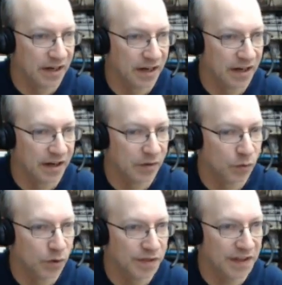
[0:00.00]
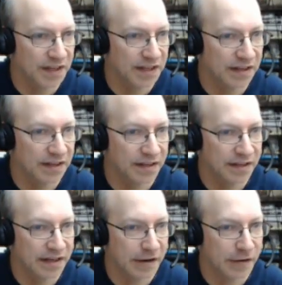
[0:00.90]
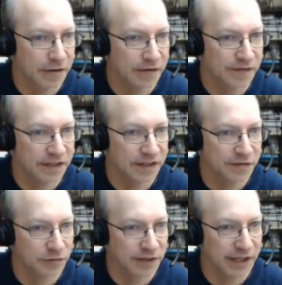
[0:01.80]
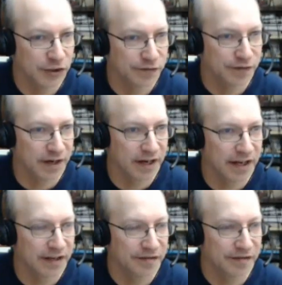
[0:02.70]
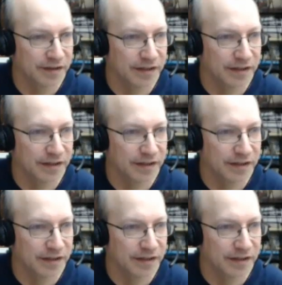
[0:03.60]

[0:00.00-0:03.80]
One thing Hikaru could have done is rook h5.